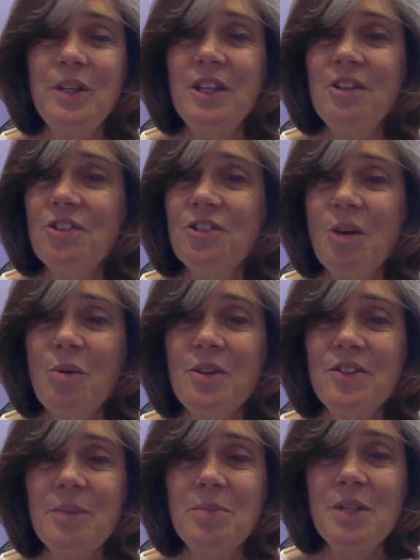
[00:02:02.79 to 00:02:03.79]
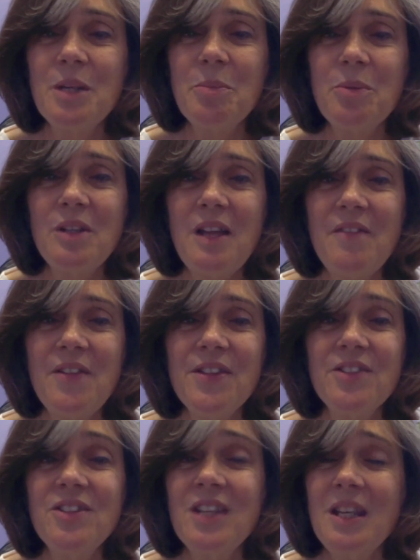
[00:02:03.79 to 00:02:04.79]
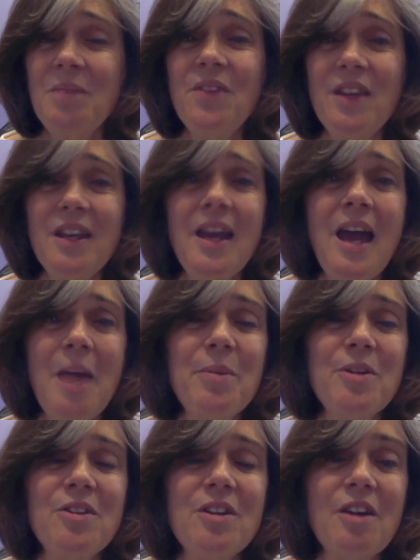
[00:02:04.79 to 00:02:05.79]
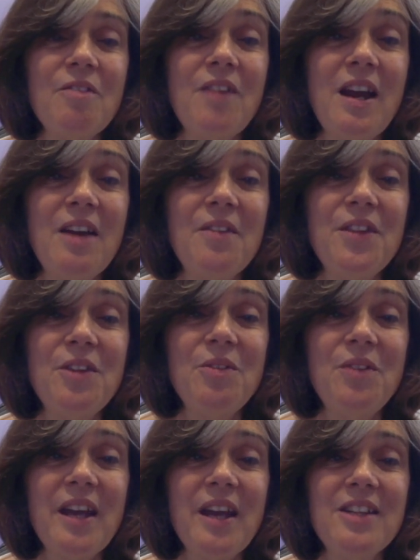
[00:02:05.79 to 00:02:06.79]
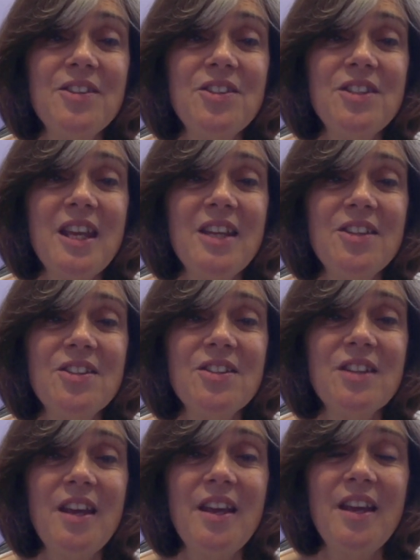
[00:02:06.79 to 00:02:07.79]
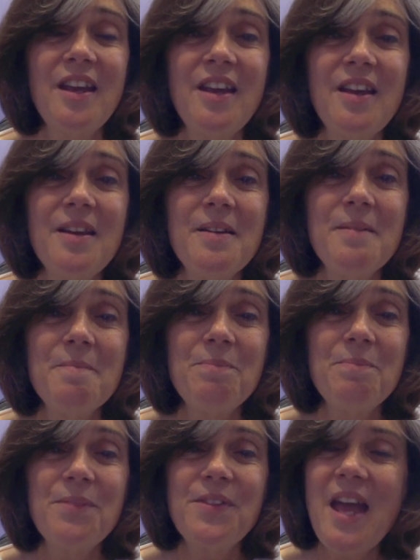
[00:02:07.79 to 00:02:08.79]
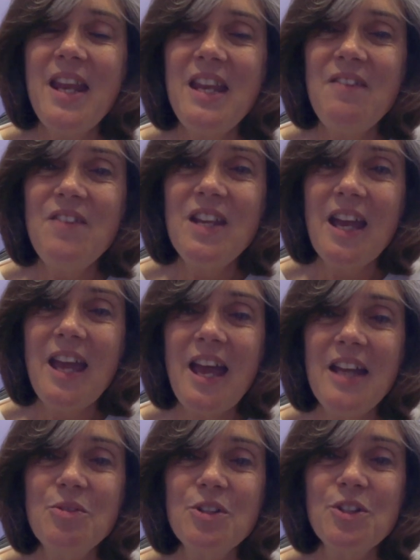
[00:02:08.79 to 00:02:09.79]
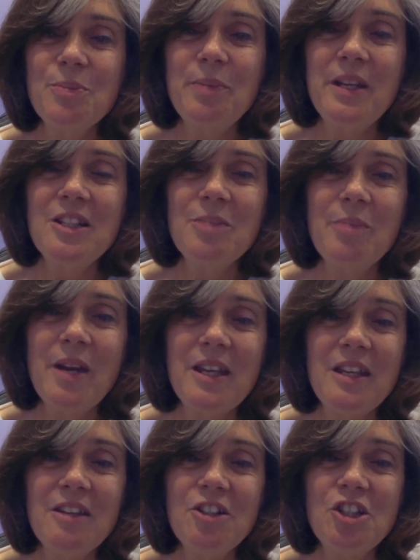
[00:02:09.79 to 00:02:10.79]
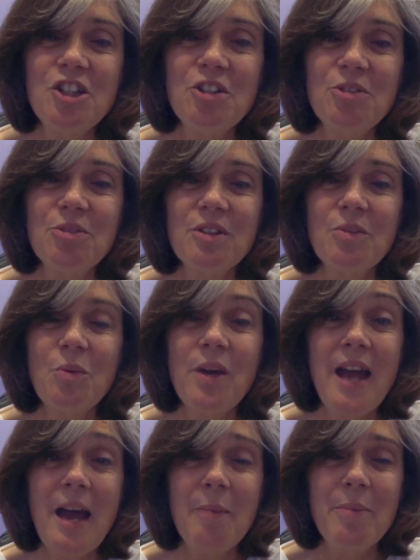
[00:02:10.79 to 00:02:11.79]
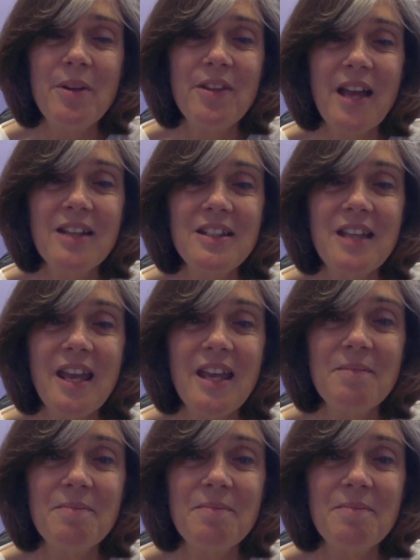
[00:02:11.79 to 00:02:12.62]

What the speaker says: years ago on September 11th, the same thing happened around the United States. That evening, I had to explain to my young children what happened that day.